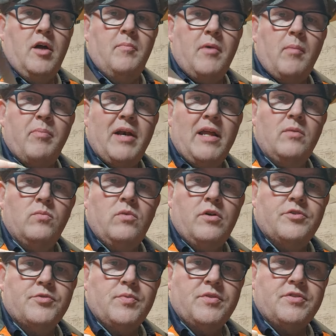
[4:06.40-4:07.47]
And my plan
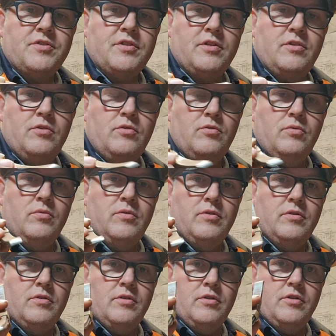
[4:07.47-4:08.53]
was to
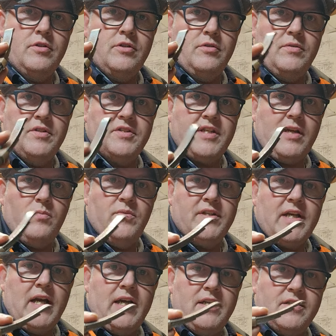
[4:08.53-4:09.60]
do the same
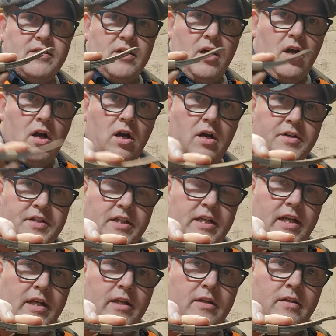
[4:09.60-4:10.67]
with that, is to harden
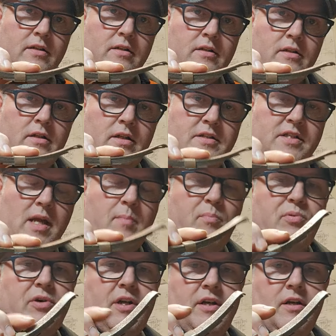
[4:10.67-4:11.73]
it,
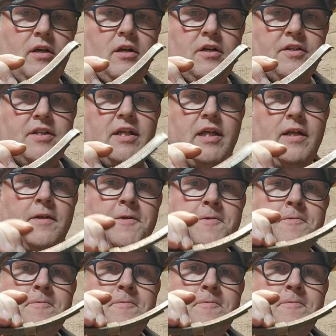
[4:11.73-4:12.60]
temper it and harden it,